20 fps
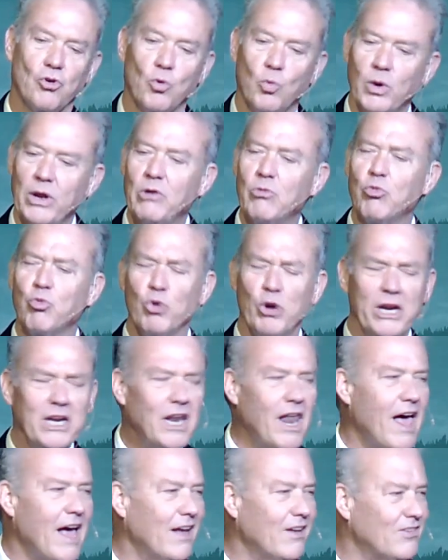We
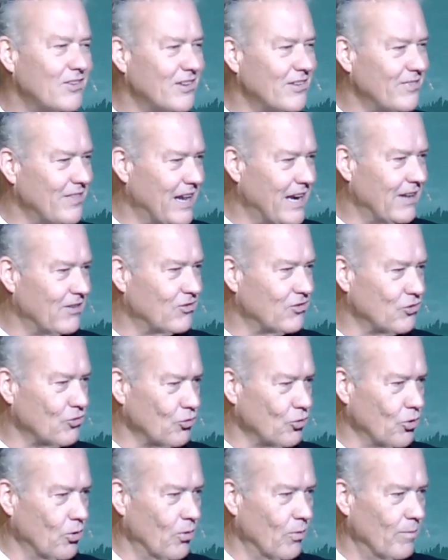realize that it's
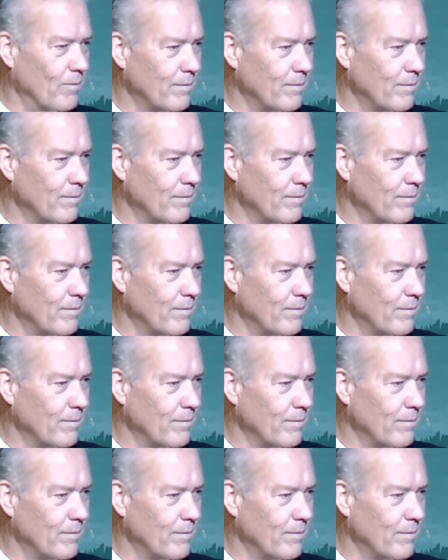true.